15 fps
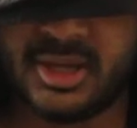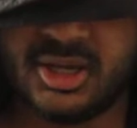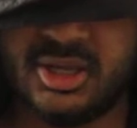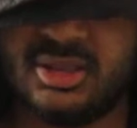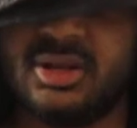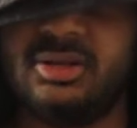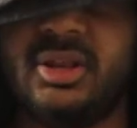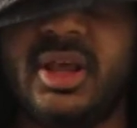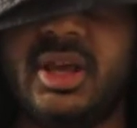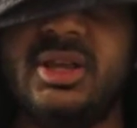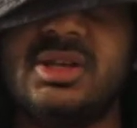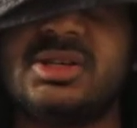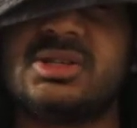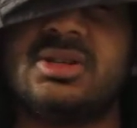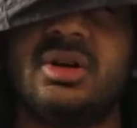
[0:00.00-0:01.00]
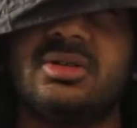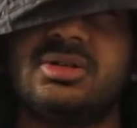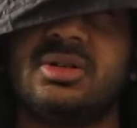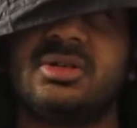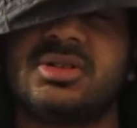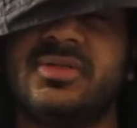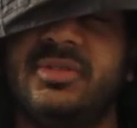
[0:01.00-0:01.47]
in the latest Young
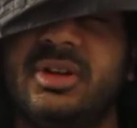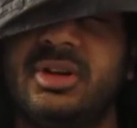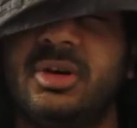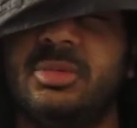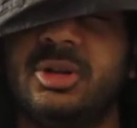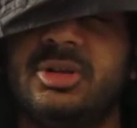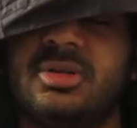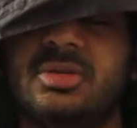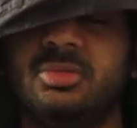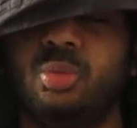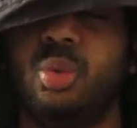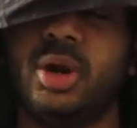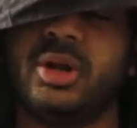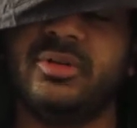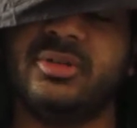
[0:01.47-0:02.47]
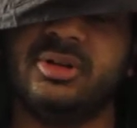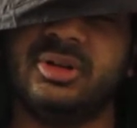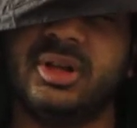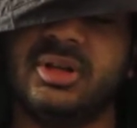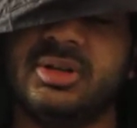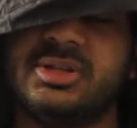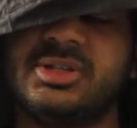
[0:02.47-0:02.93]
Turks video, one of the
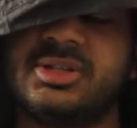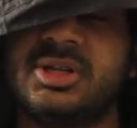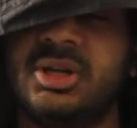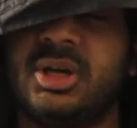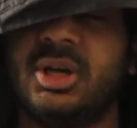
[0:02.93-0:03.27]
latest,